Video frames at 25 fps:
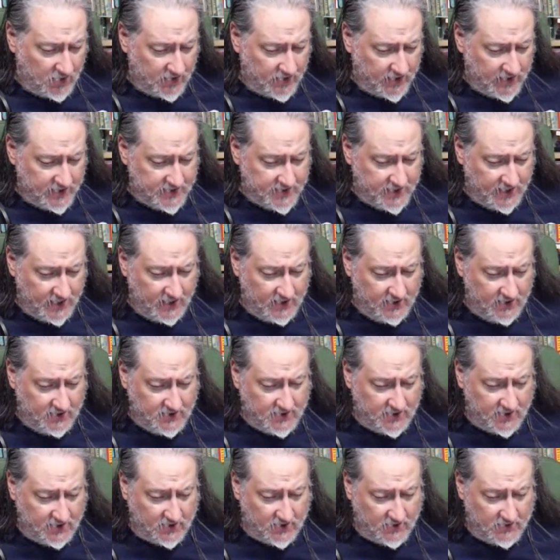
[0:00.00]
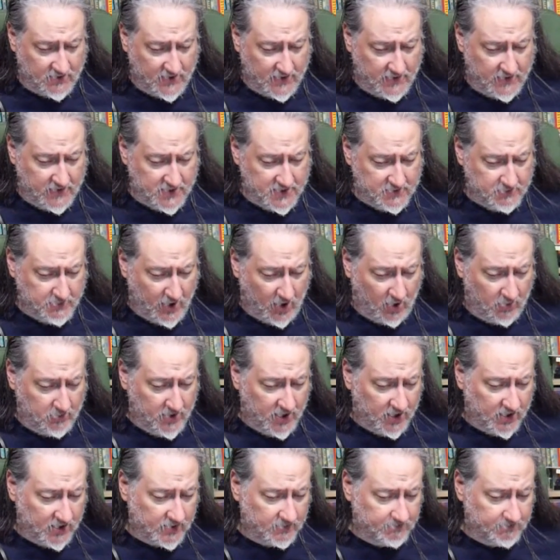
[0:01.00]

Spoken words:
is easier than the spell book?